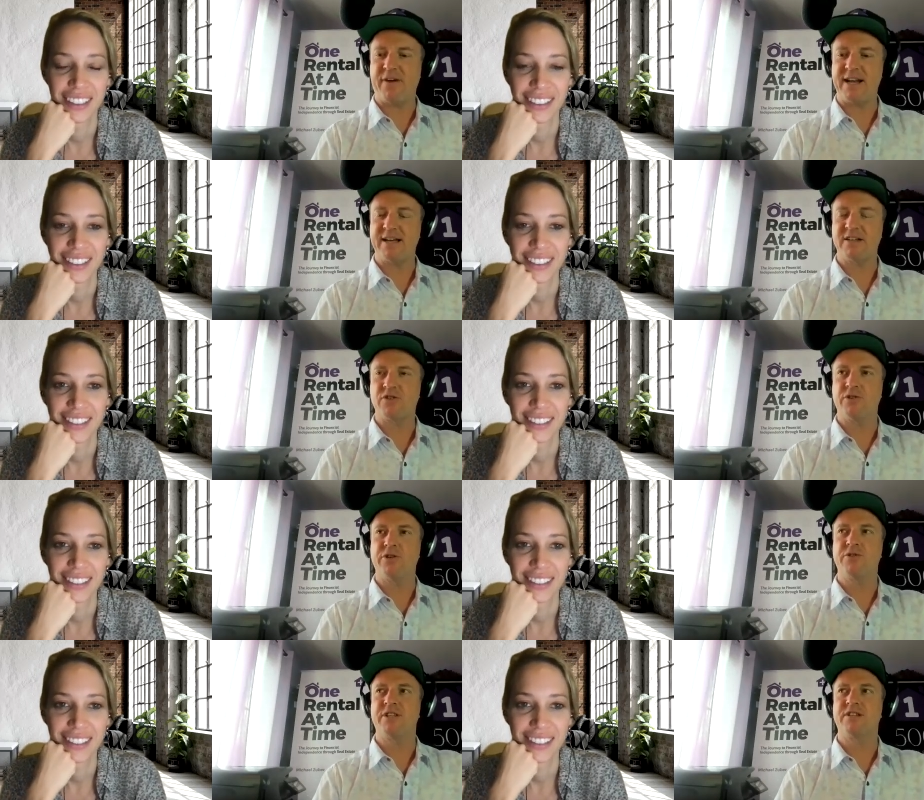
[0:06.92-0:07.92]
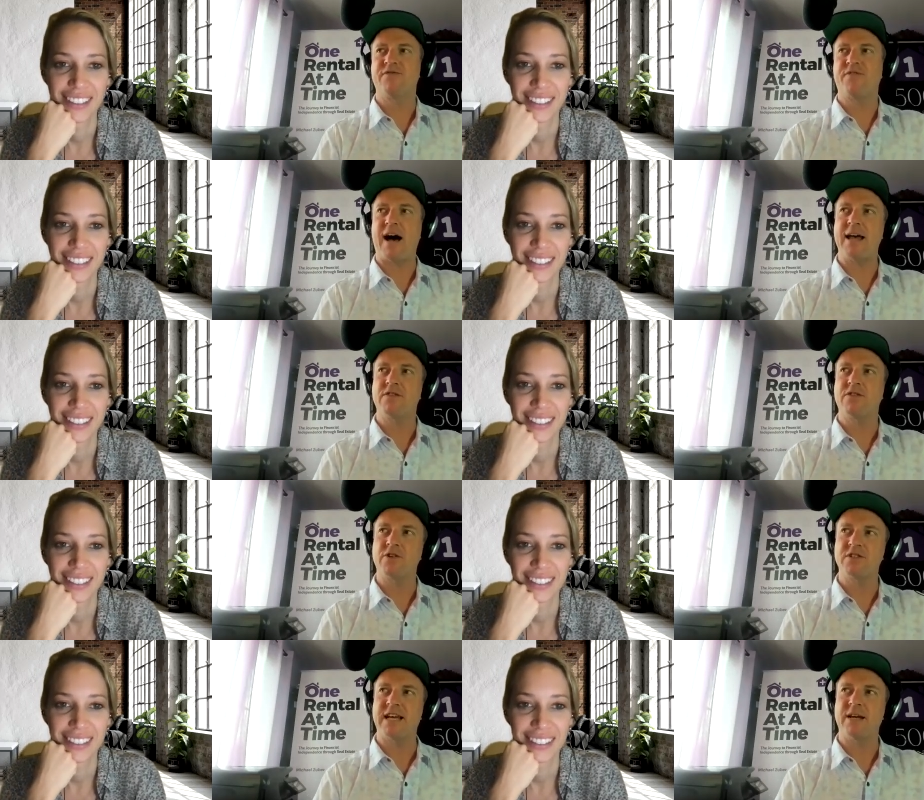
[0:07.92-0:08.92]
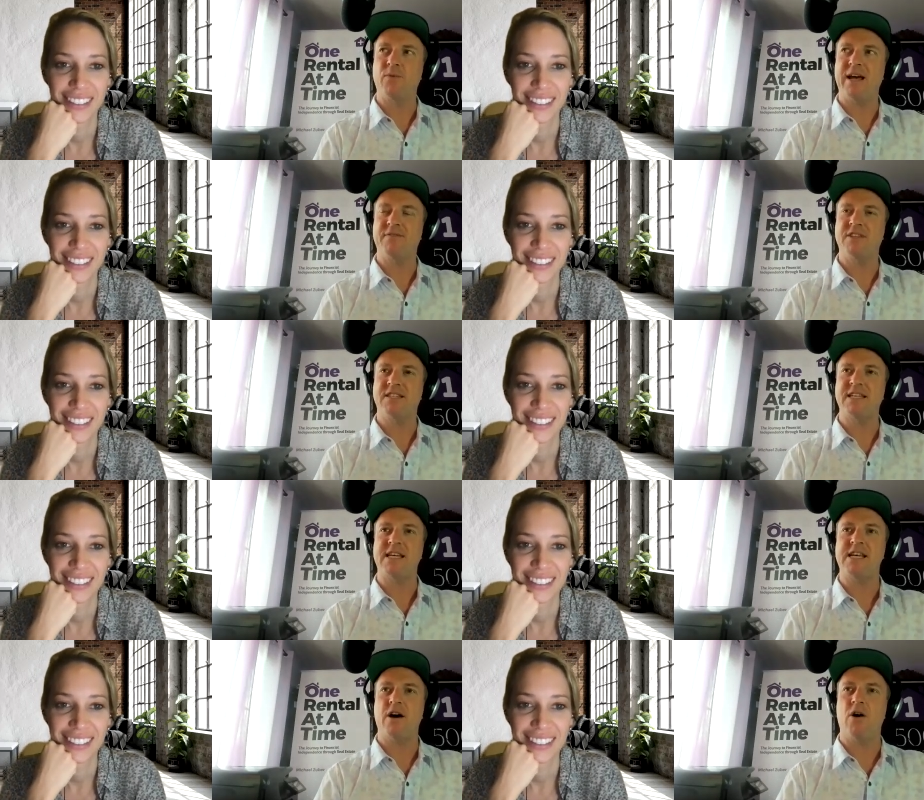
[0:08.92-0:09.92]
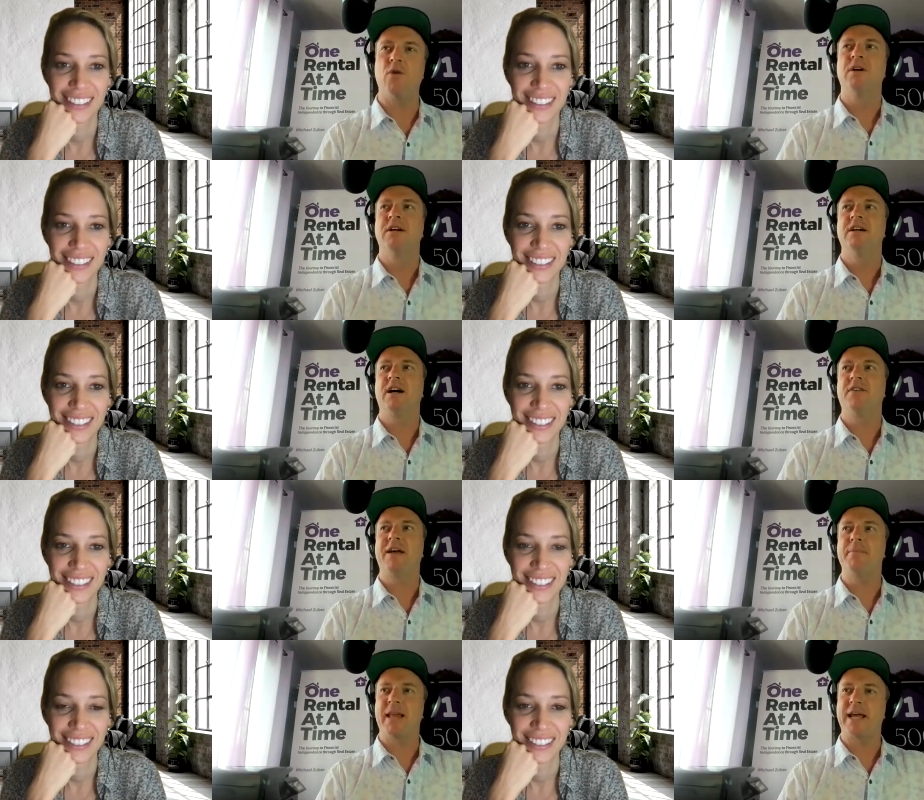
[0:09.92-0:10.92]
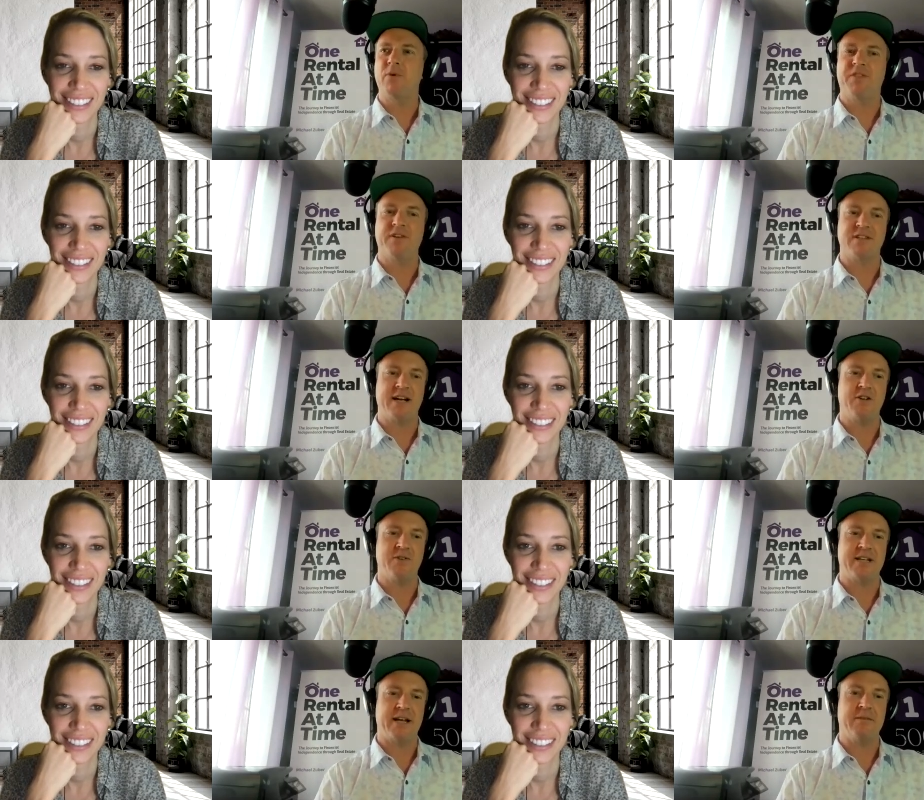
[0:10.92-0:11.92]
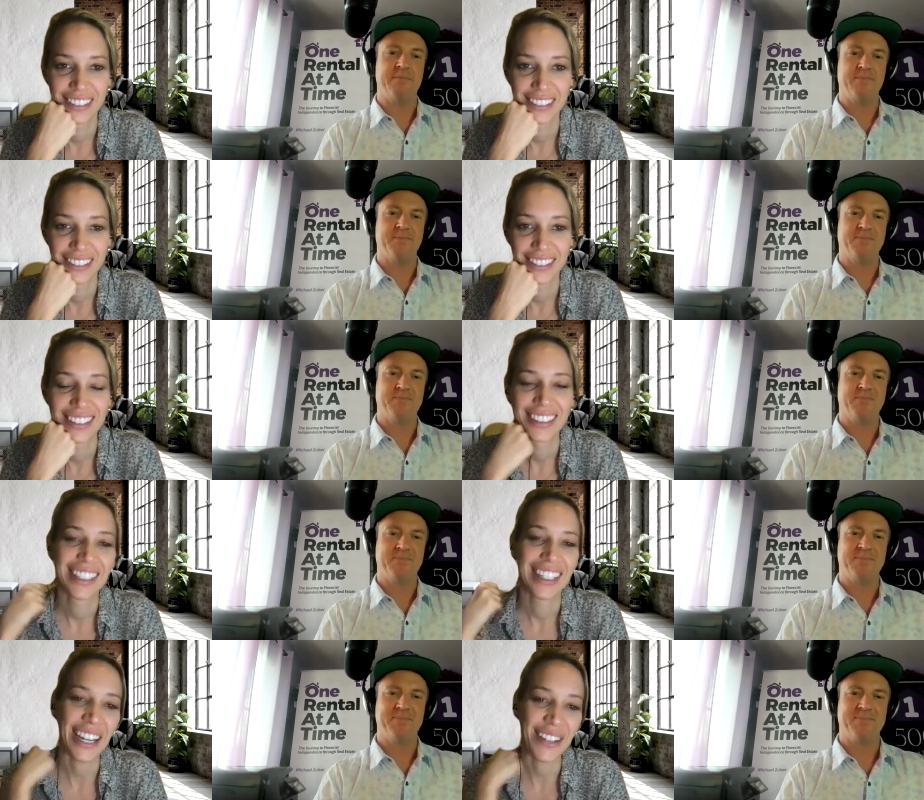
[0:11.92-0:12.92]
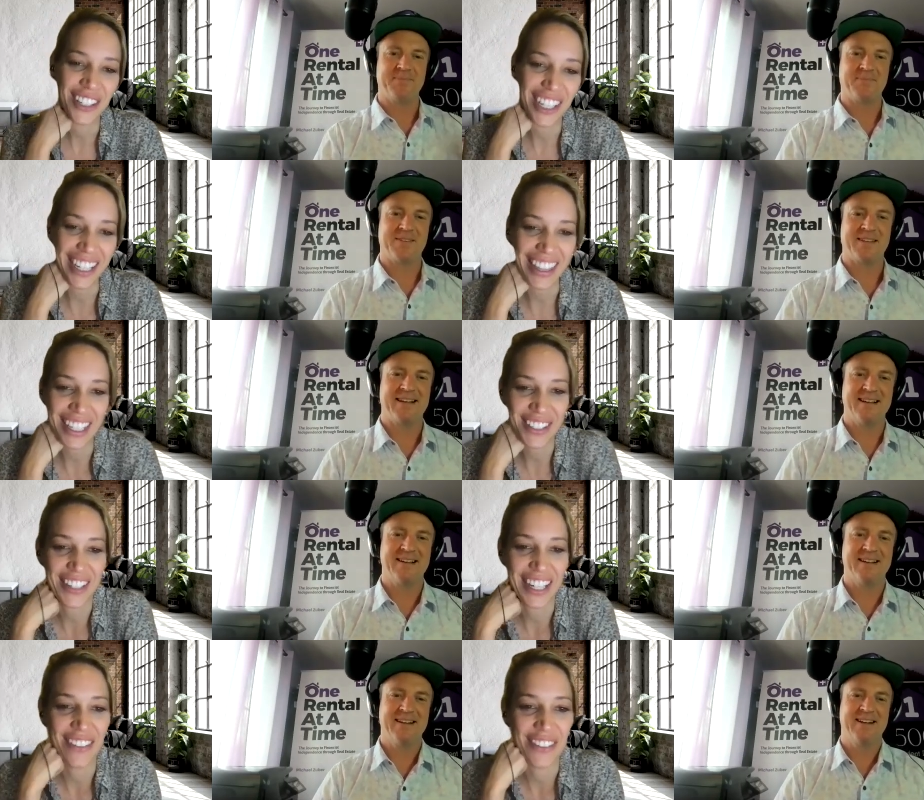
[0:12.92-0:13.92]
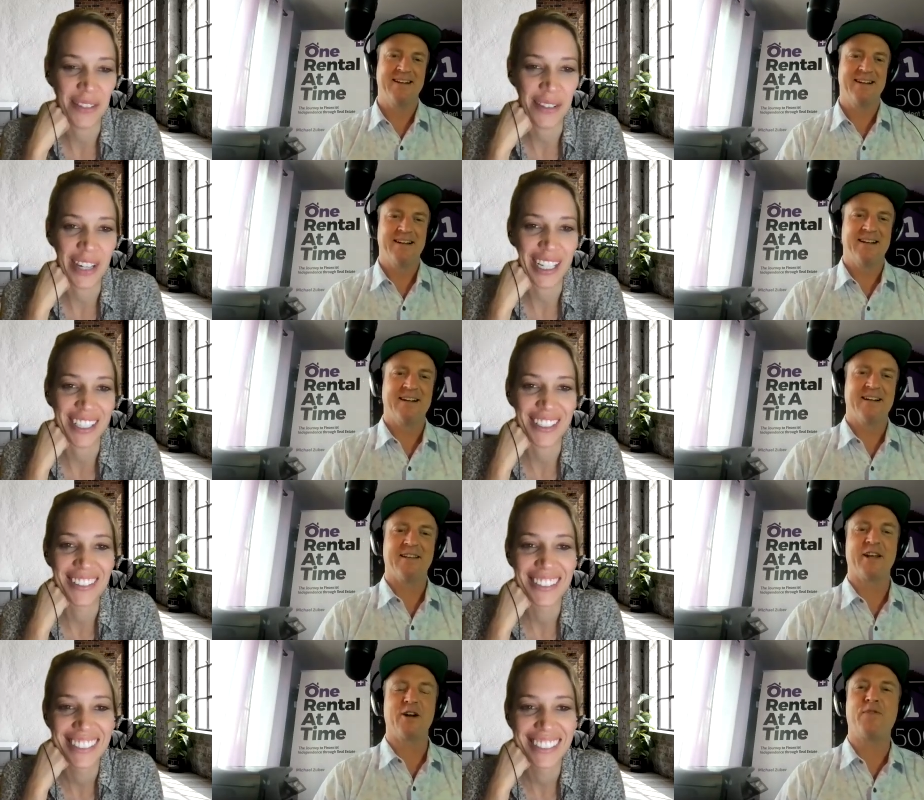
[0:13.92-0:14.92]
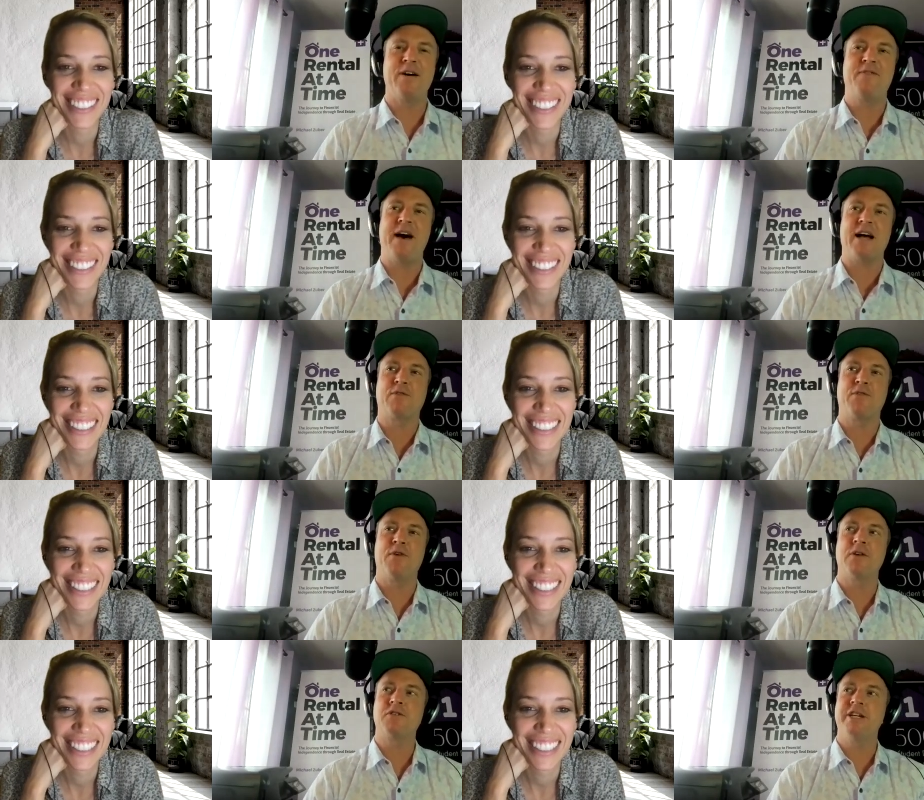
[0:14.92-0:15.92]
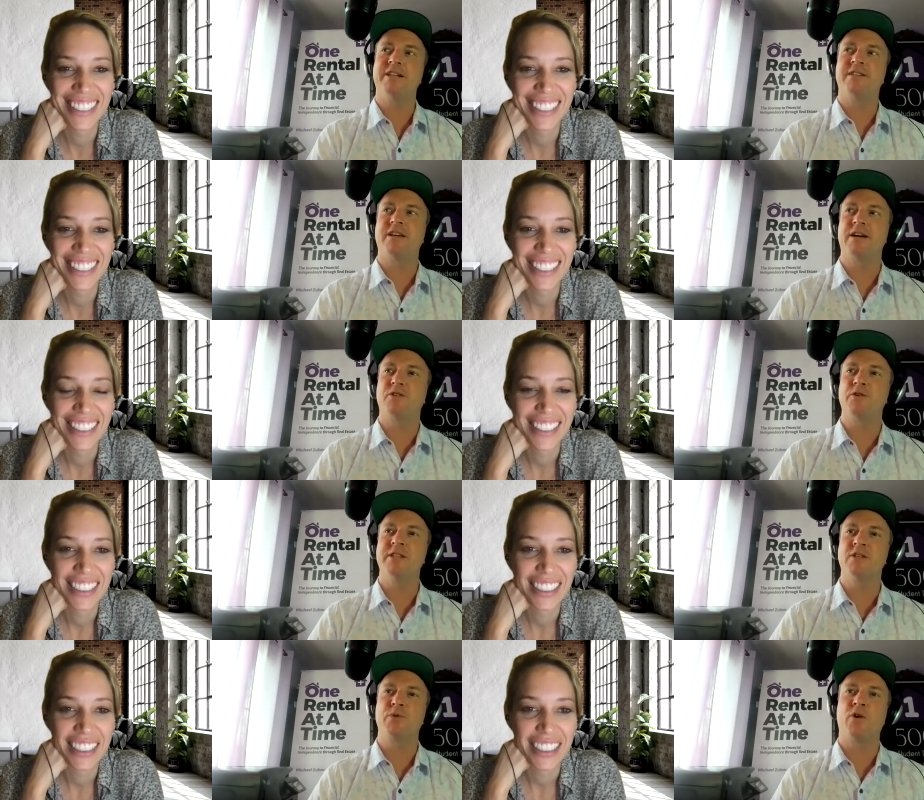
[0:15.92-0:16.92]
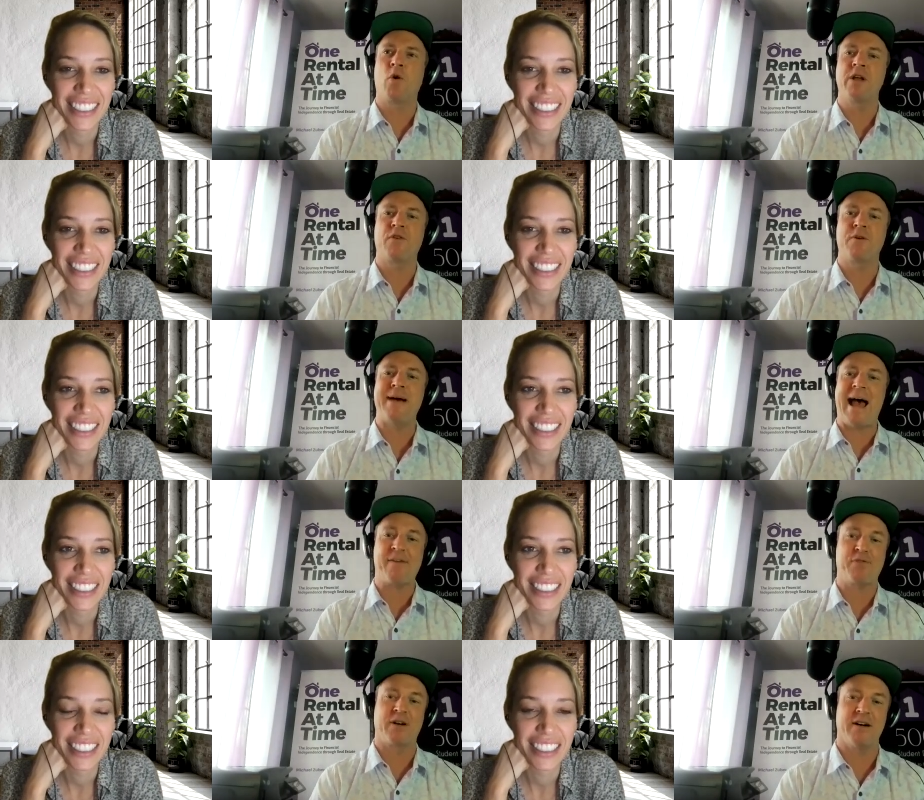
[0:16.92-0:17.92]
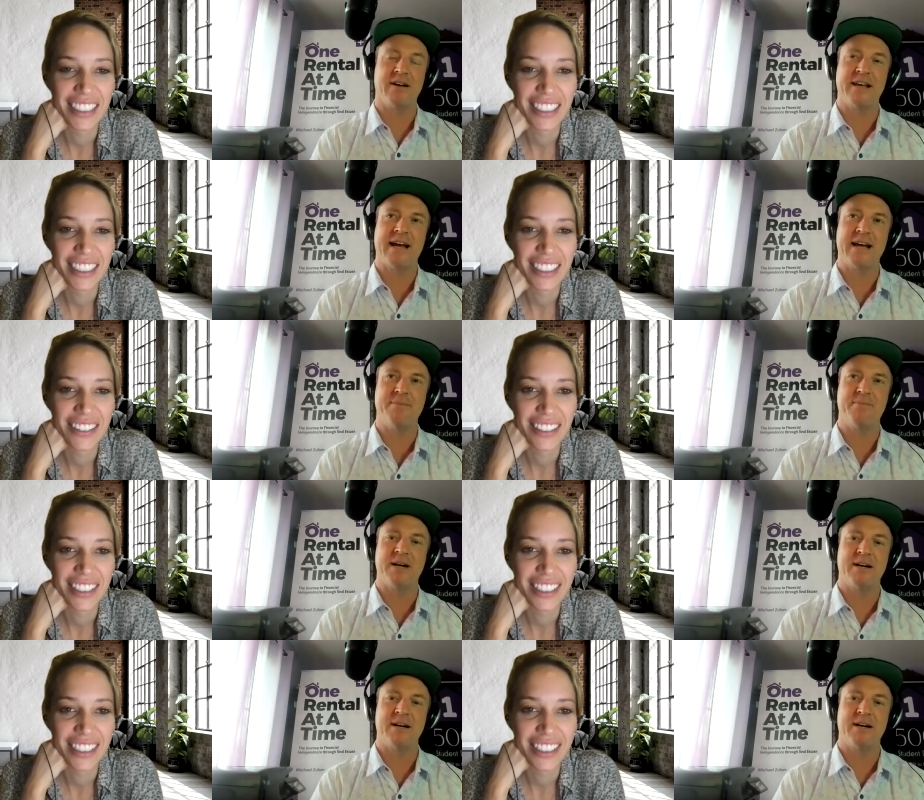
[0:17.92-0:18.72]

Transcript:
Speaker 1: financial news this fine Thursday, we have the CEO of Hemlane with us. How you doing, Dana?
Speaker 2: I'm great. Thanks for having me, Michael.
Speaker 1: Little fun fact for folks: she is uh, doing this recording from Africa, and I am